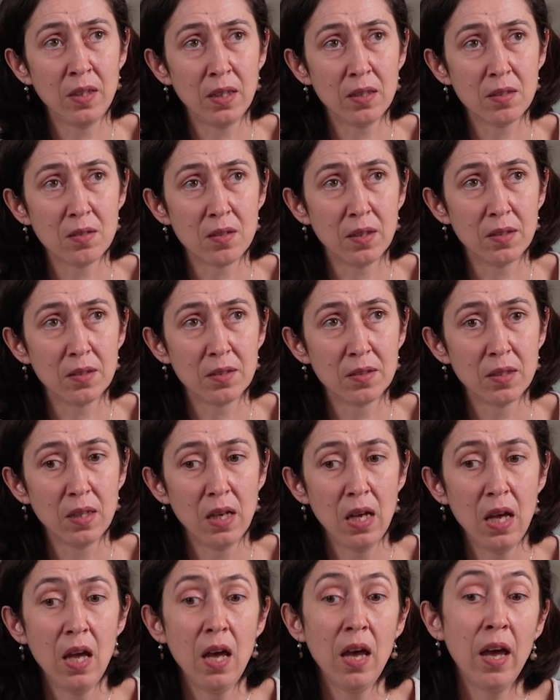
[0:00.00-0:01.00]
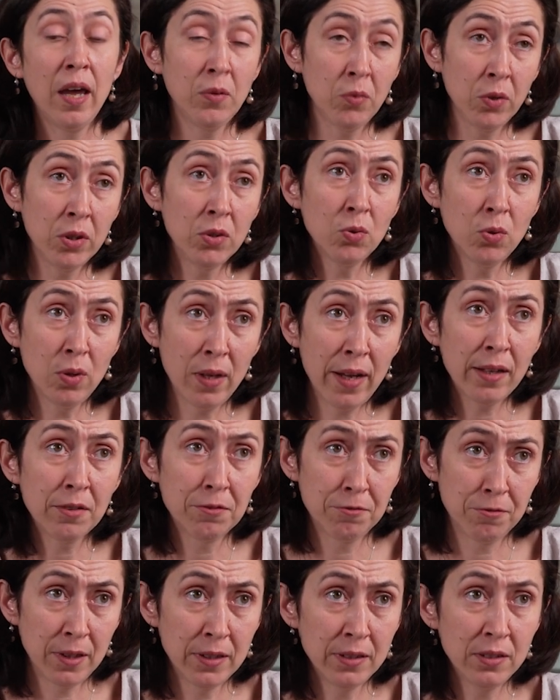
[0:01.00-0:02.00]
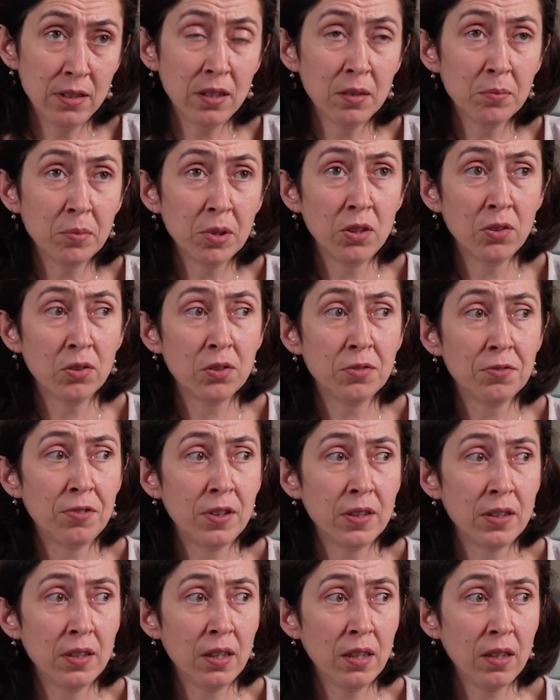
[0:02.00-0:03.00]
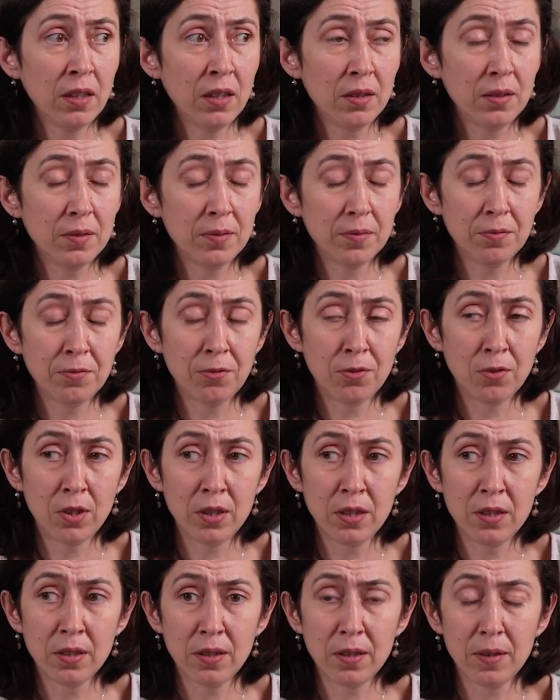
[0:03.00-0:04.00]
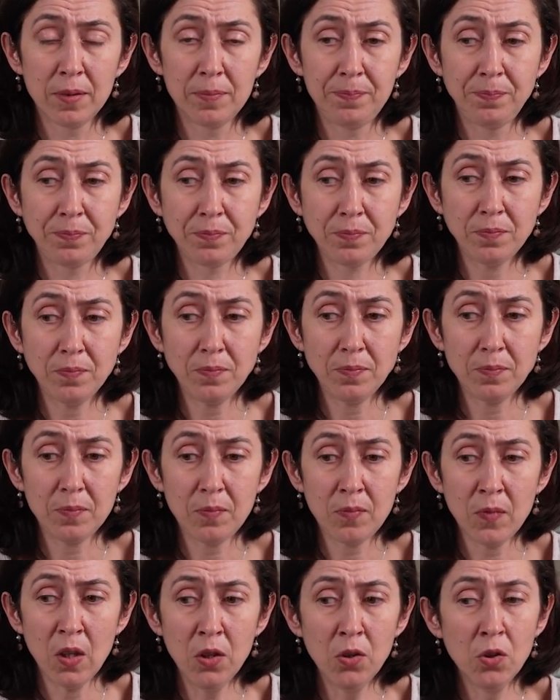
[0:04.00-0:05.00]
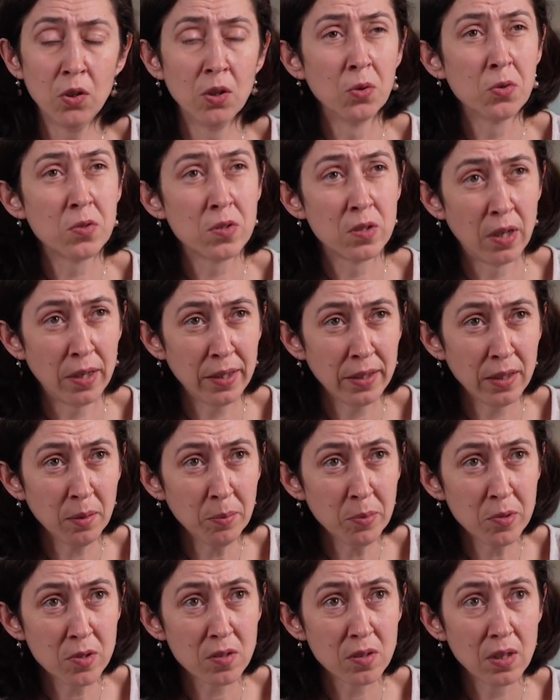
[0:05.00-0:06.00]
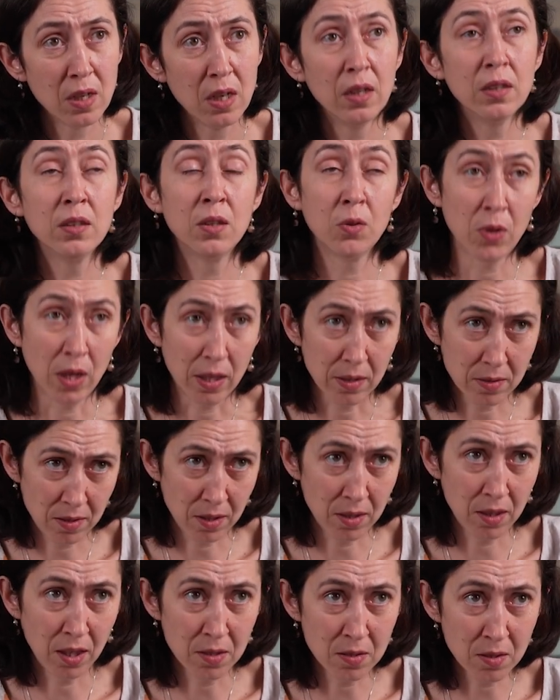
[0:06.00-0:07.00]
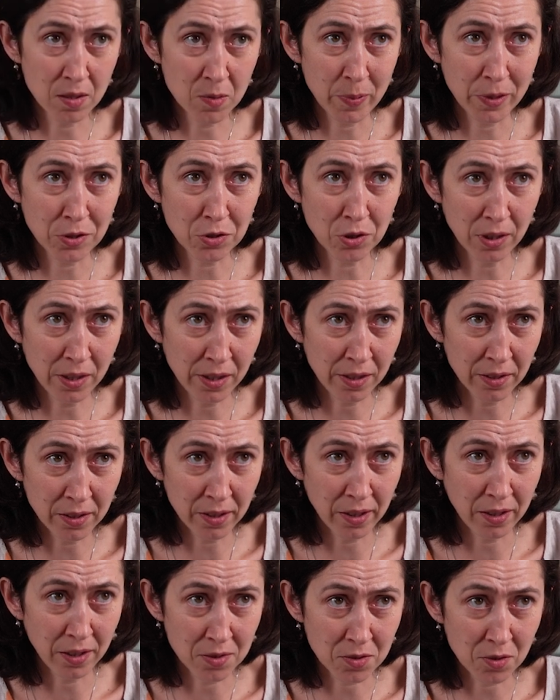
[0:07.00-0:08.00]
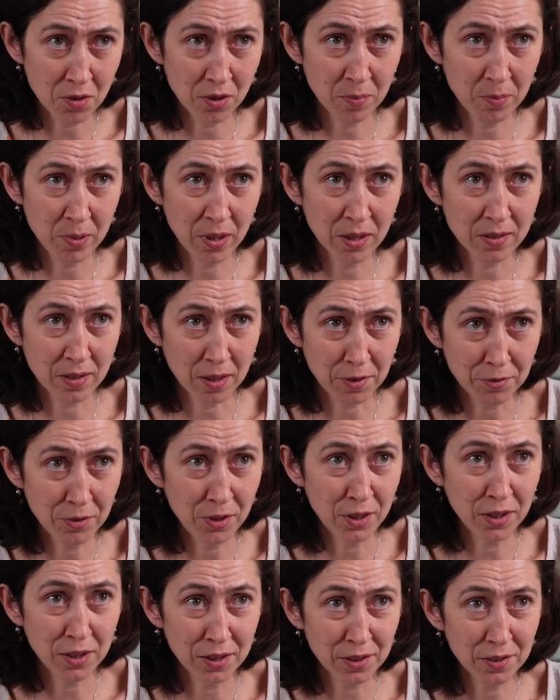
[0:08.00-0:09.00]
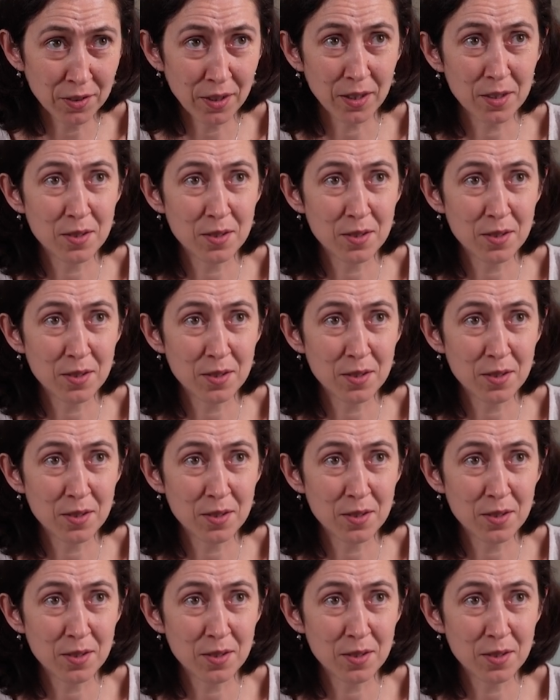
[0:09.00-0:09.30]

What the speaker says: that sense. And we do lack funding, but not funding for the startups. Though yes, it is a special year and it's going to be a tough year.